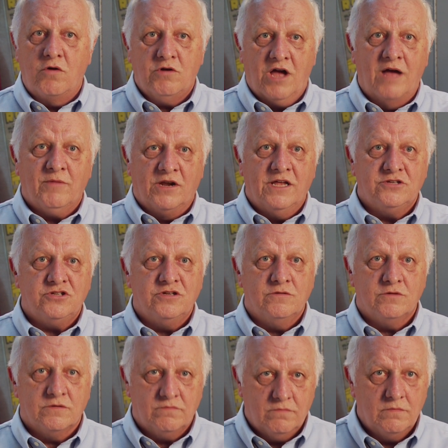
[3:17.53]
to come unless he
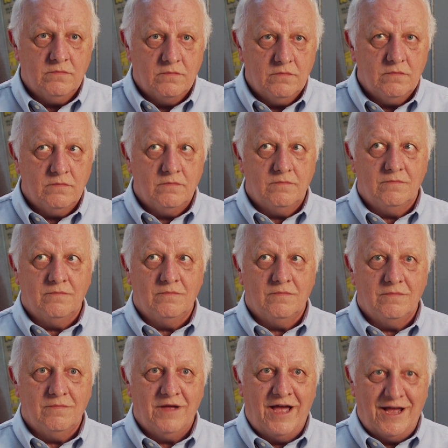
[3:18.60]
were
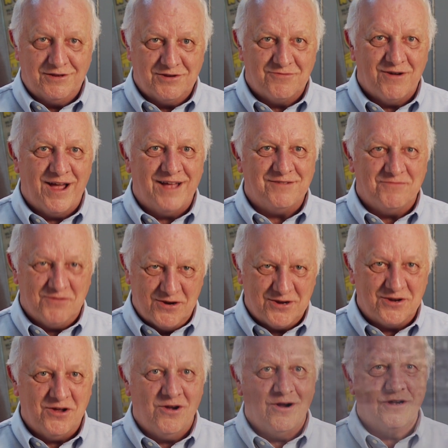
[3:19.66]
acting right and working
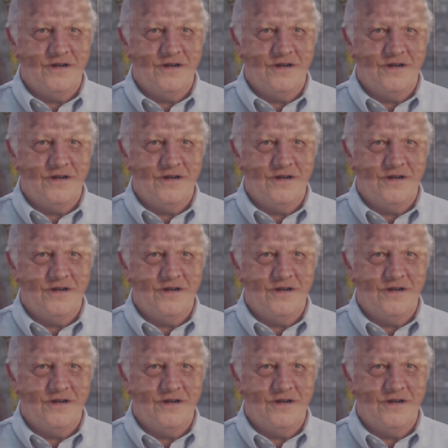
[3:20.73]
hard